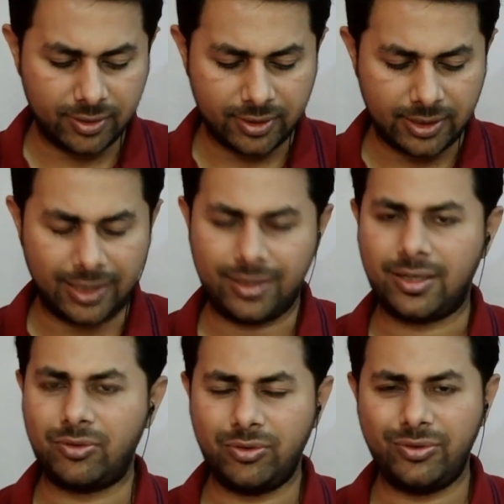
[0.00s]
right?
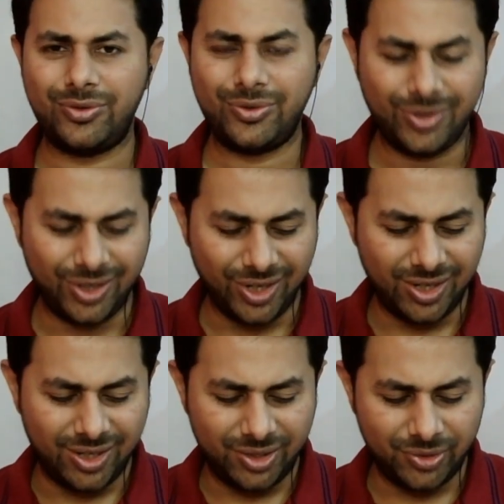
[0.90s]
How do you know?
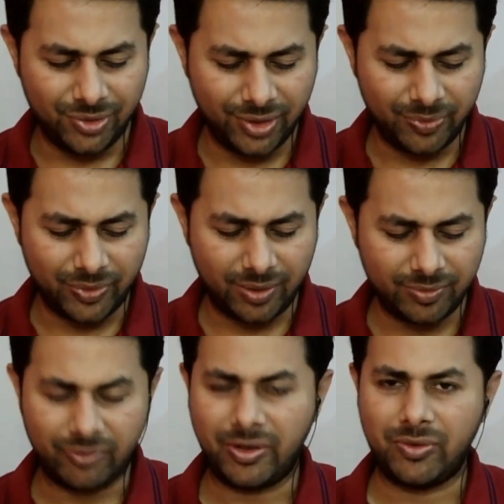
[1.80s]
You know it from the
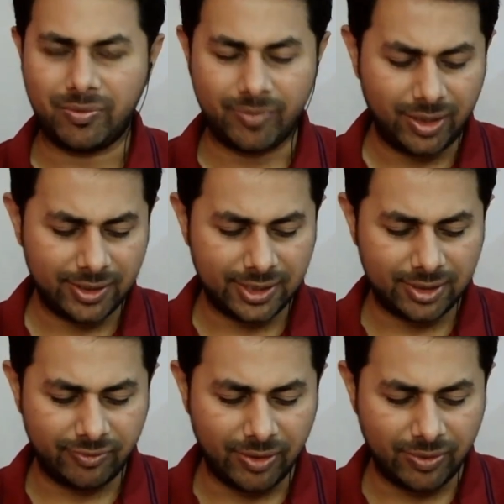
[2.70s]
wave number. Since
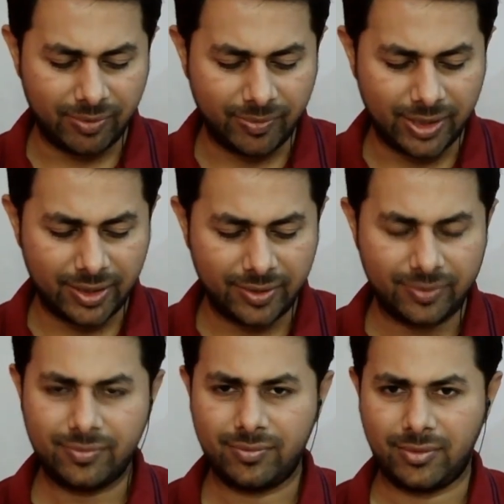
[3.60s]
wave number
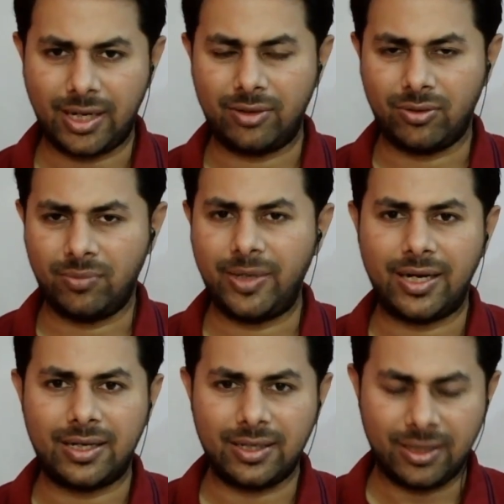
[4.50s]
and omega
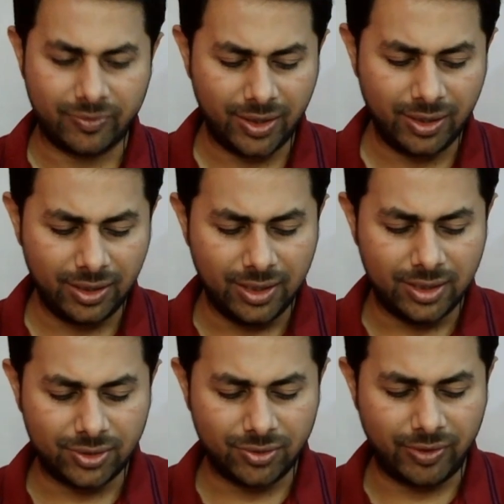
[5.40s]
are equal,
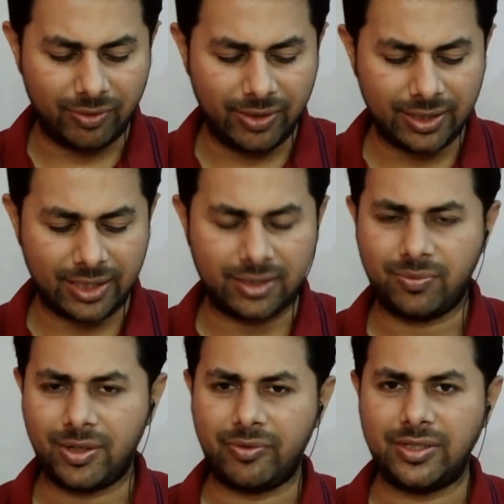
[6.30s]
so wavelength and the
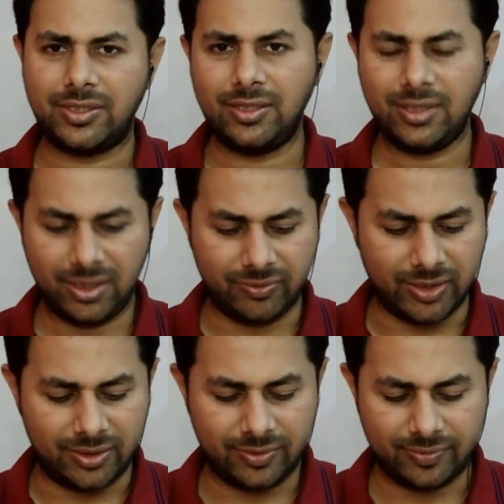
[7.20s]
frequency is equal,
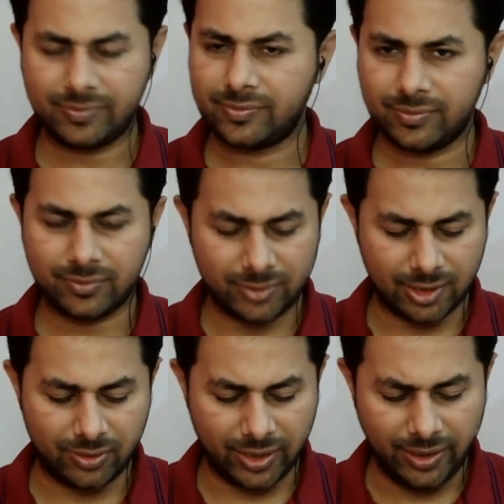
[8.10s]

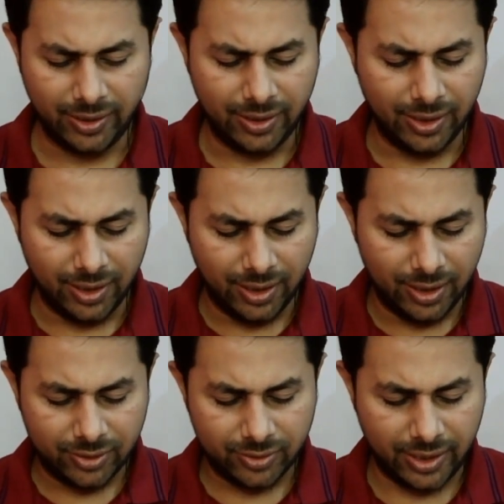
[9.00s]
okay.
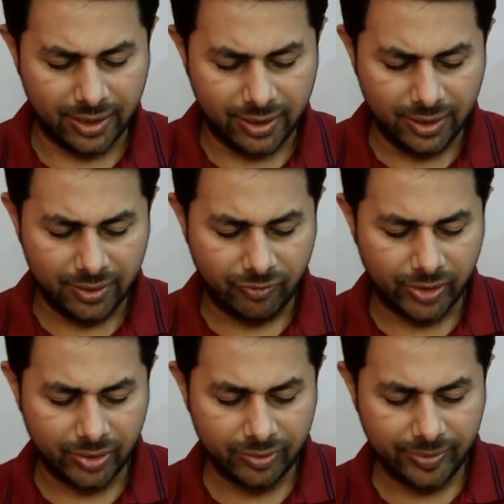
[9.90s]
So then
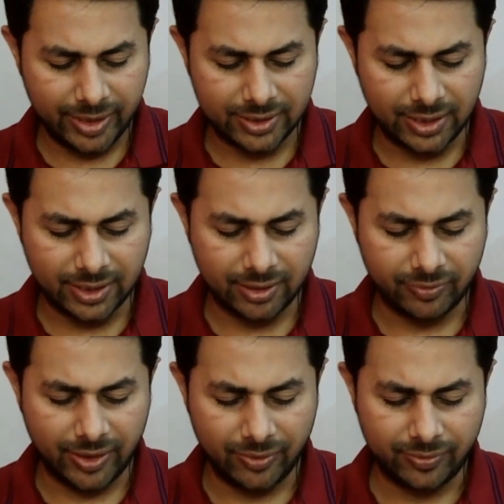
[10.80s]
what would be resultant
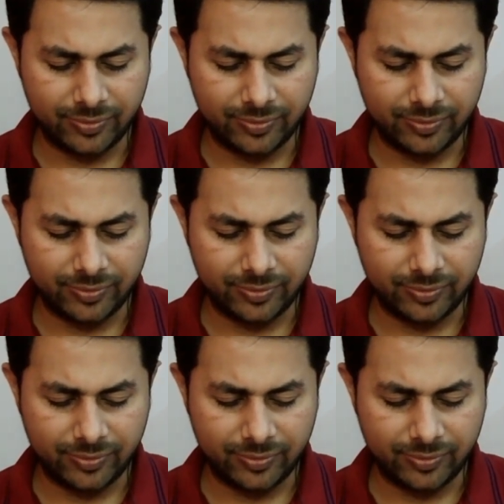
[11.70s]
wave?